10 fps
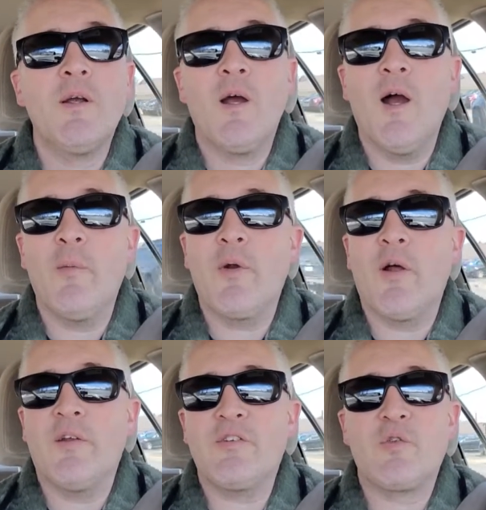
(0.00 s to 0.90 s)
um, in
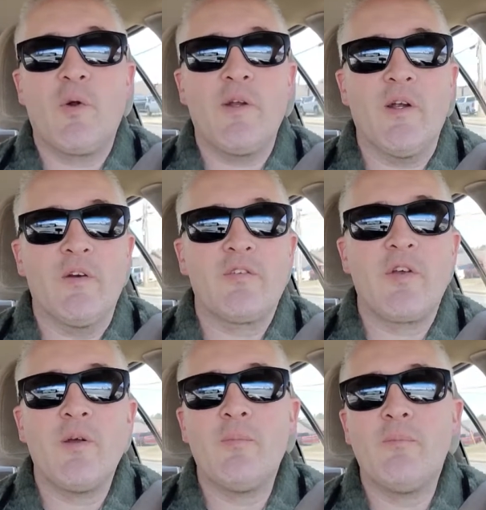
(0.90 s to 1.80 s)
all these 20 years.
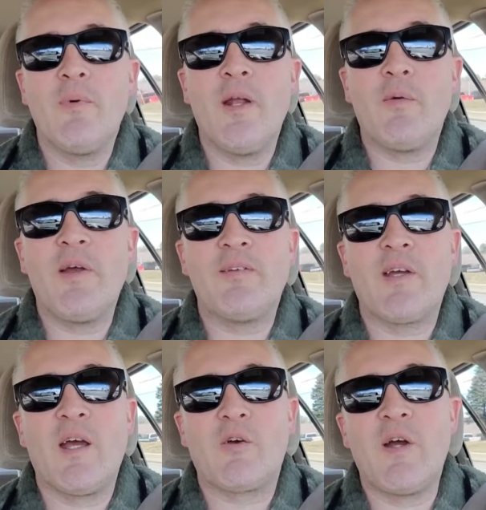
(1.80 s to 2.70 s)
Anyways, they
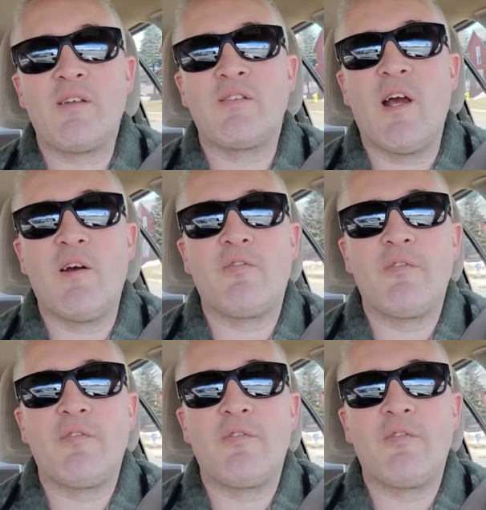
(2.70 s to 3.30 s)
got great stuff.